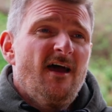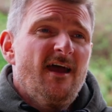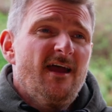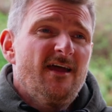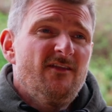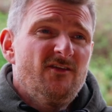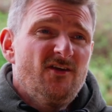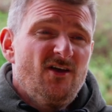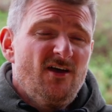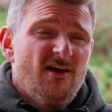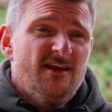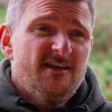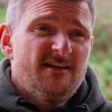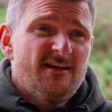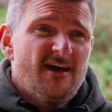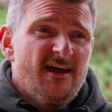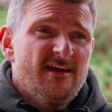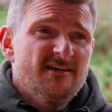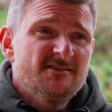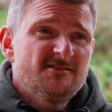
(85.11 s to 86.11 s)
In the early
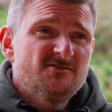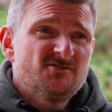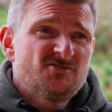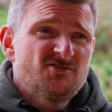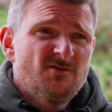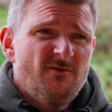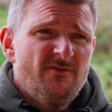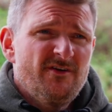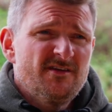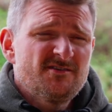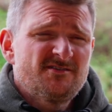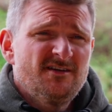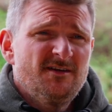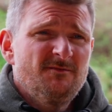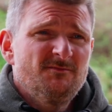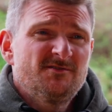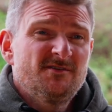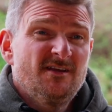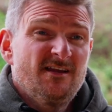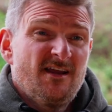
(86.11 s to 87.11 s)
days, some of it
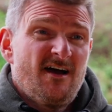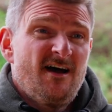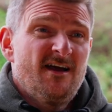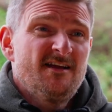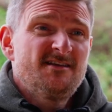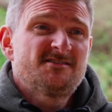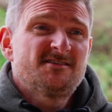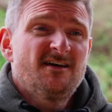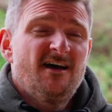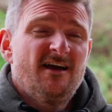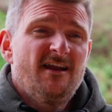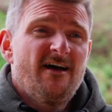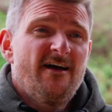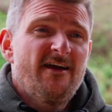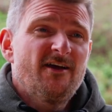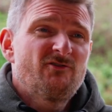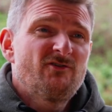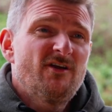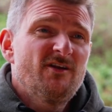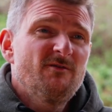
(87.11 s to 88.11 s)
seems in hindsight now
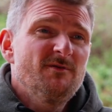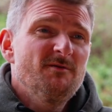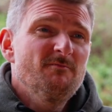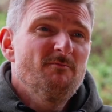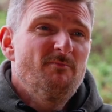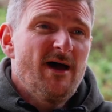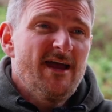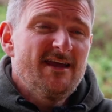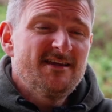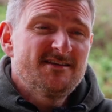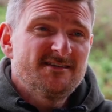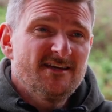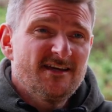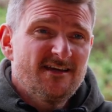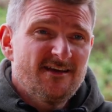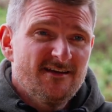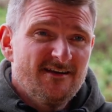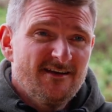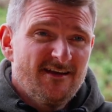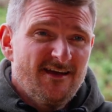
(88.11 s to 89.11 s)
incredibly
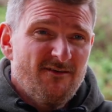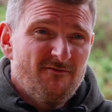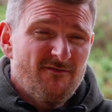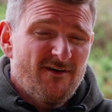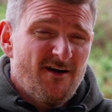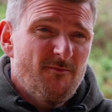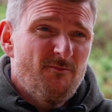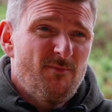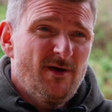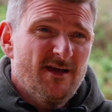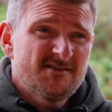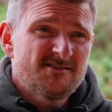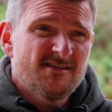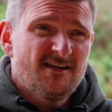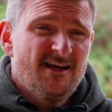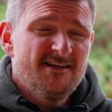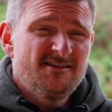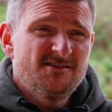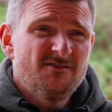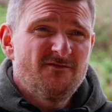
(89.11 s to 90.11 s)
basic and very
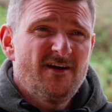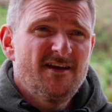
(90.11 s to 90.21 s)
pixelated,